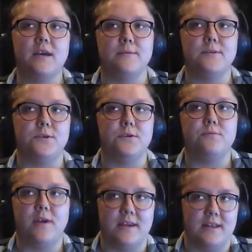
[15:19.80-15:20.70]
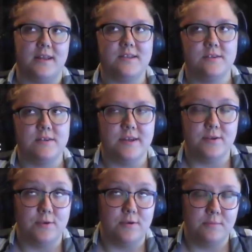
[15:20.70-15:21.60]
it comes to writing that series
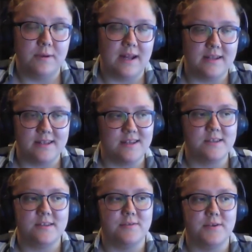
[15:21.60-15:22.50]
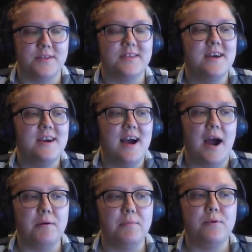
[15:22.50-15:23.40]
then, or planning that series,
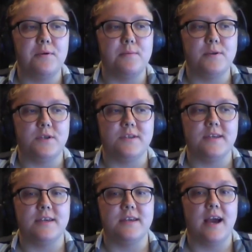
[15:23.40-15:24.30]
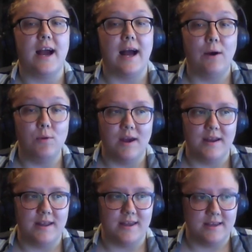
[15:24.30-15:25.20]
how important would you say
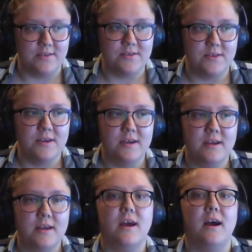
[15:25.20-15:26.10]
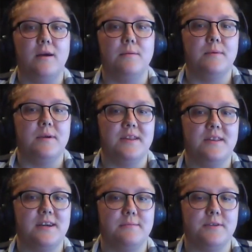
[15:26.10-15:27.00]
outlining is
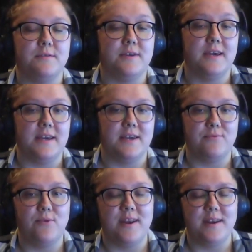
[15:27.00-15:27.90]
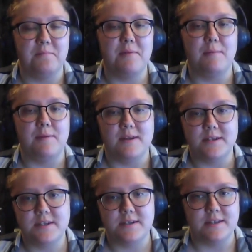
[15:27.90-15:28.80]
in terms of getting it written and
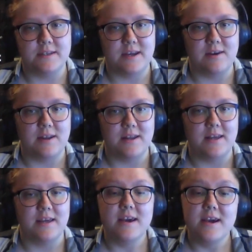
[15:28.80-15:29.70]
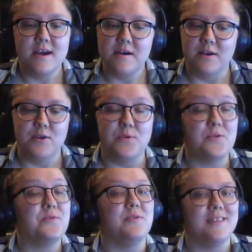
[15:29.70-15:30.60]
published? Is outlining
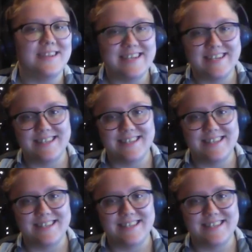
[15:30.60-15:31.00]
useful?